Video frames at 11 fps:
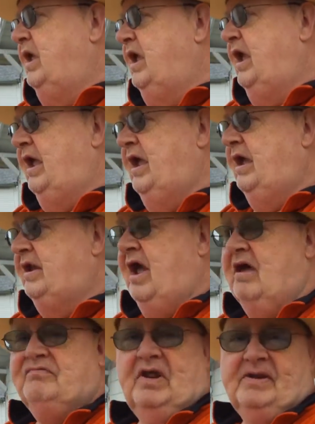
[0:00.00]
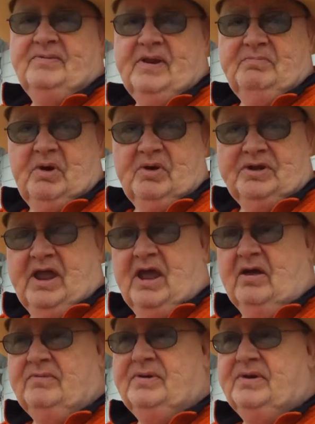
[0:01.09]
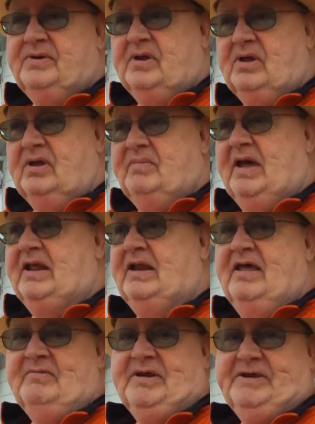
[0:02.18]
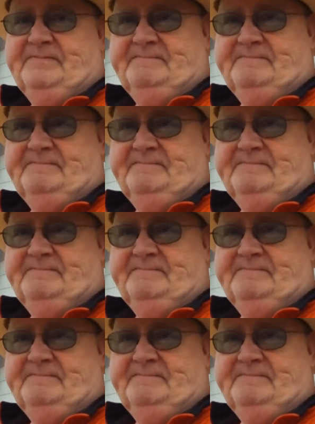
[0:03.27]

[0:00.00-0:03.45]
and I fell asleep on the couch until about 11.